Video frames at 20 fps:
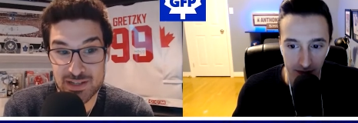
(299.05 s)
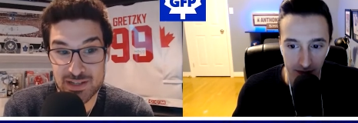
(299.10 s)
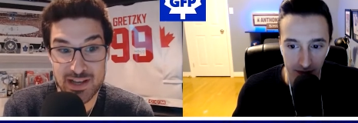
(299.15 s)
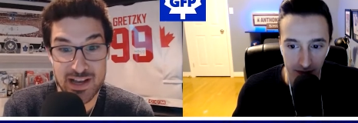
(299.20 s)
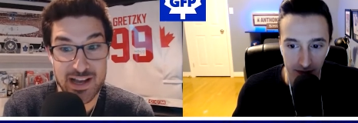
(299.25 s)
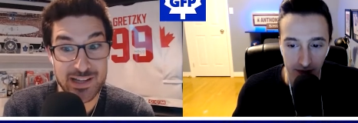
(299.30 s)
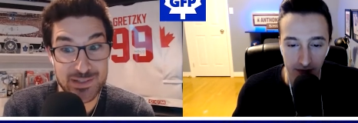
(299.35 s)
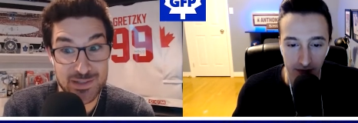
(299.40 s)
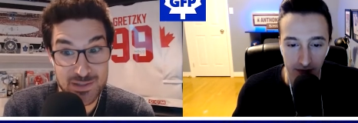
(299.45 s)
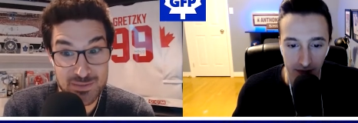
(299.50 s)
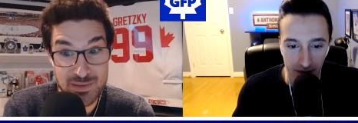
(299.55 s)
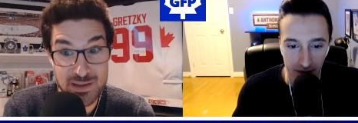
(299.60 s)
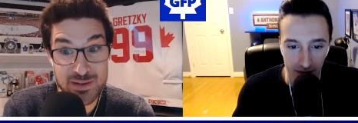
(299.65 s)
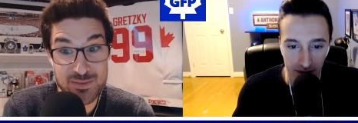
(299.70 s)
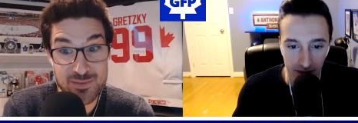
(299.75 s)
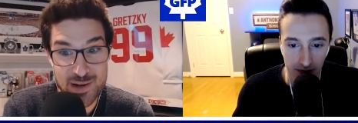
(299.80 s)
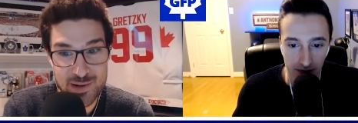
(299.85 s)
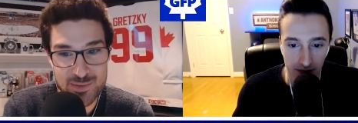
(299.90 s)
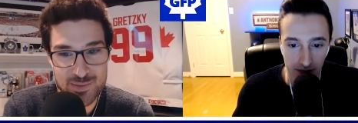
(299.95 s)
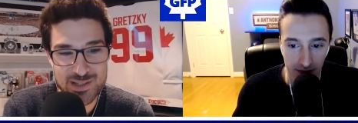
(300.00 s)
Speaker 1: I just made Red
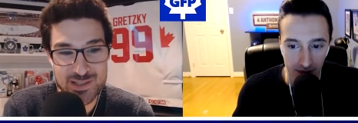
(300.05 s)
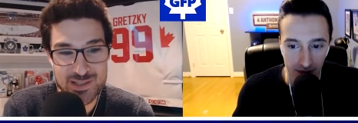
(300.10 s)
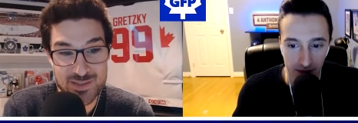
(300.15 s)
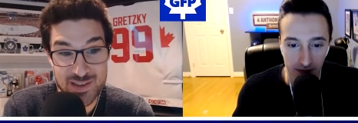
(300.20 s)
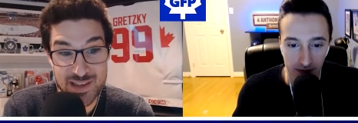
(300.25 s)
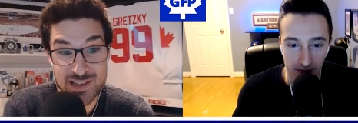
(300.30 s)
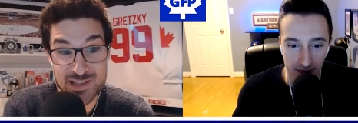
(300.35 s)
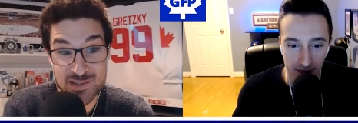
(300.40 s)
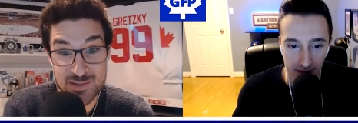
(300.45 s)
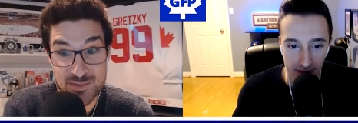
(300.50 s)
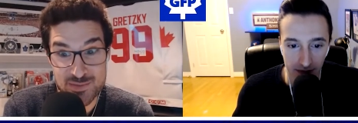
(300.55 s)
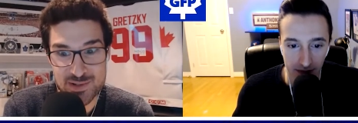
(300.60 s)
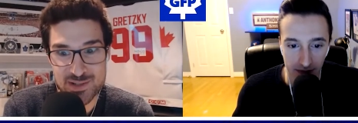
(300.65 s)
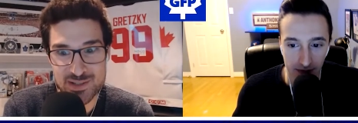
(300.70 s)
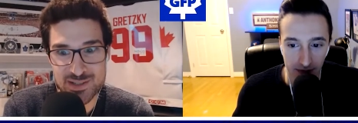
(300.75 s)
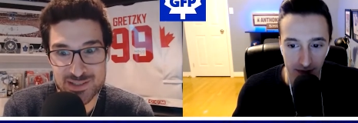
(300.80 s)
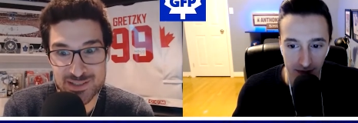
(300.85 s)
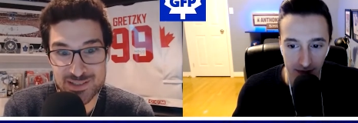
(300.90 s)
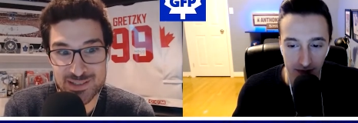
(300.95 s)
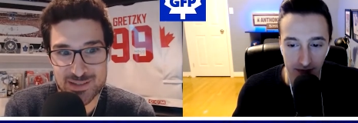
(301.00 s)
Wings fans
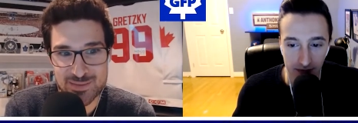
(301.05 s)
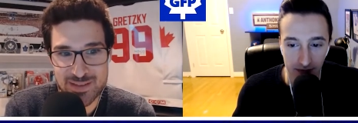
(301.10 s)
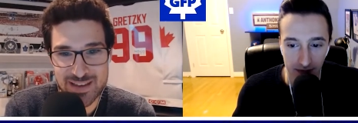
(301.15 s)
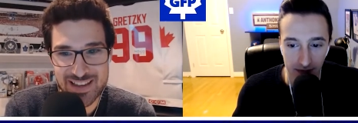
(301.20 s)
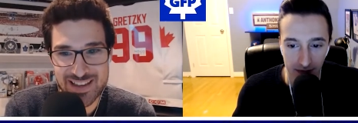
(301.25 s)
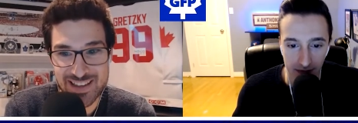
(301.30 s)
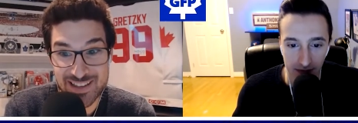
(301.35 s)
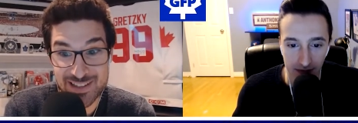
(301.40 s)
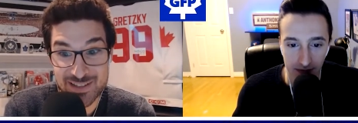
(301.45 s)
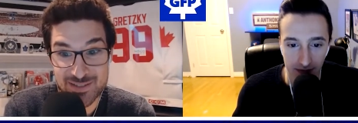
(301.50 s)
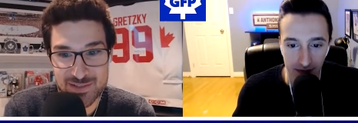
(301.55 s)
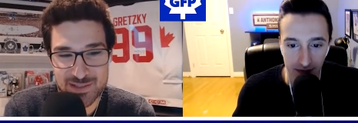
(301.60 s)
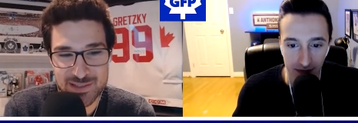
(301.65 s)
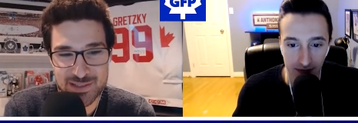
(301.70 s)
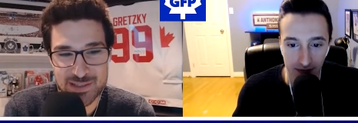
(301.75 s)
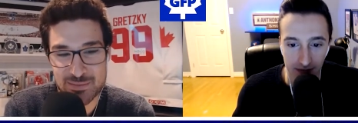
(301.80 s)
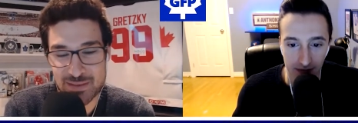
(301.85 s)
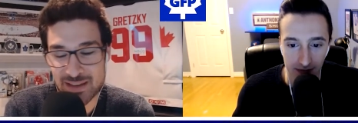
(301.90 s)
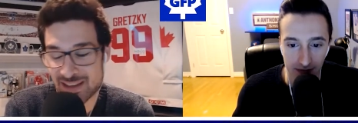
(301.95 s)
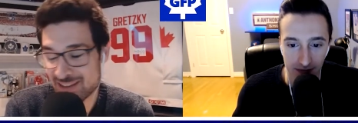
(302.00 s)
really mad, really
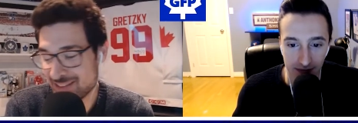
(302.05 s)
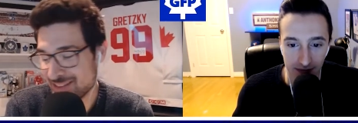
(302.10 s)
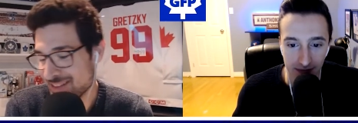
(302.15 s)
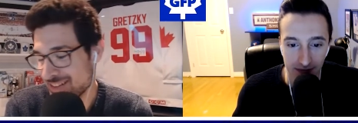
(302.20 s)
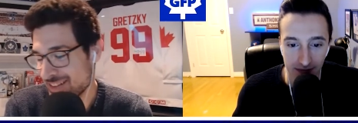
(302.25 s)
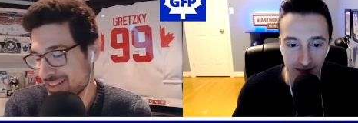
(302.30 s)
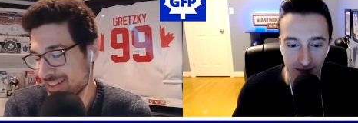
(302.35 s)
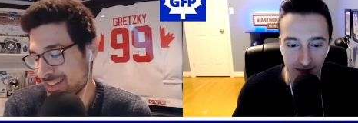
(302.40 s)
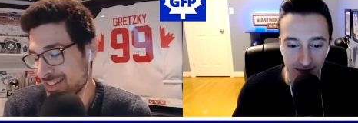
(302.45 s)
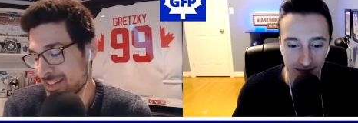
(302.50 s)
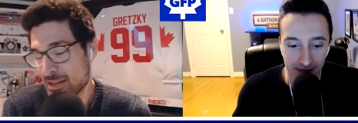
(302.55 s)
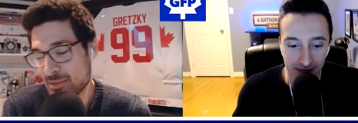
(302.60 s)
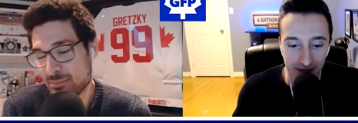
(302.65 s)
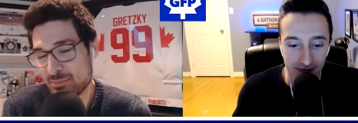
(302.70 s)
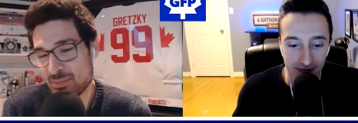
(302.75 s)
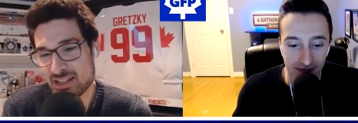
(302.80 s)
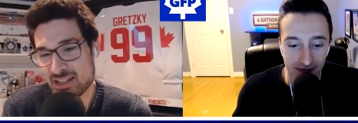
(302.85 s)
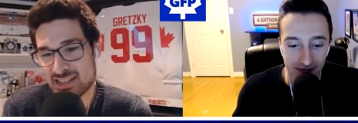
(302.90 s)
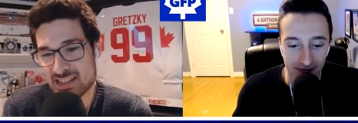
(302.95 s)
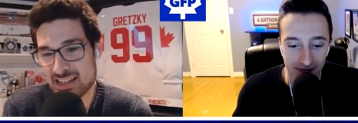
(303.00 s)
mad.
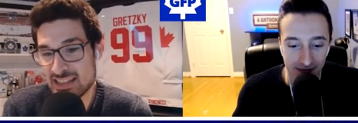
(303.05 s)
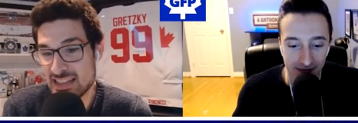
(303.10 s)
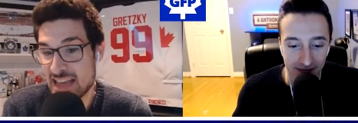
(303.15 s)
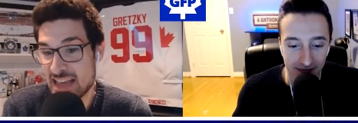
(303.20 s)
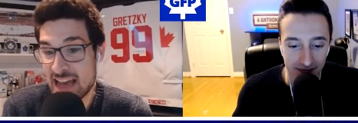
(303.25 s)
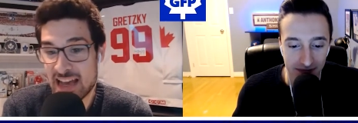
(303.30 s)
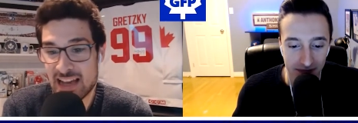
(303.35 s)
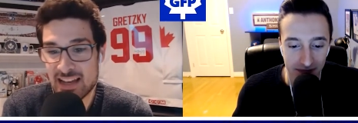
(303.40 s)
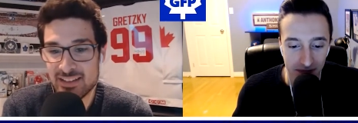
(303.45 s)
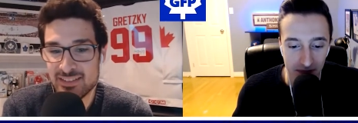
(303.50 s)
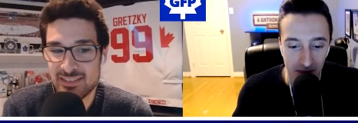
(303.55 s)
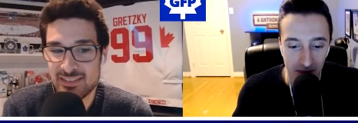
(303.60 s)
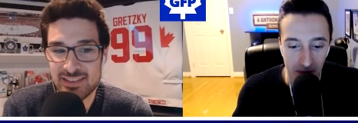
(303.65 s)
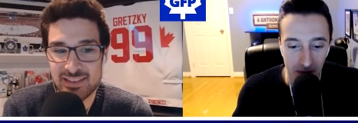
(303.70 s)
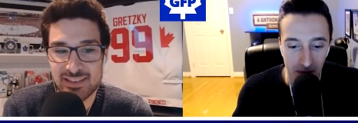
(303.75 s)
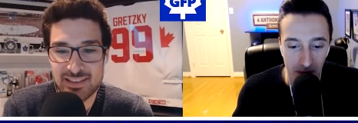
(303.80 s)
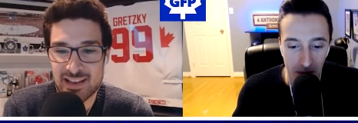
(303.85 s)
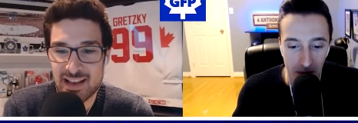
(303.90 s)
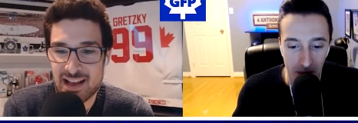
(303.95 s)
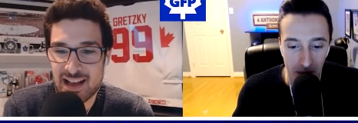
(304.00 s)
But uh, yeah,
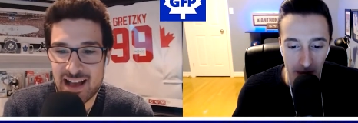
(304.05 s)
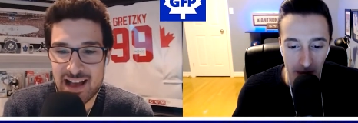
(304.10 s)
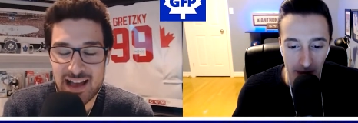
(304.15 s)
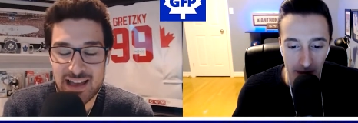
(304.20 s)
I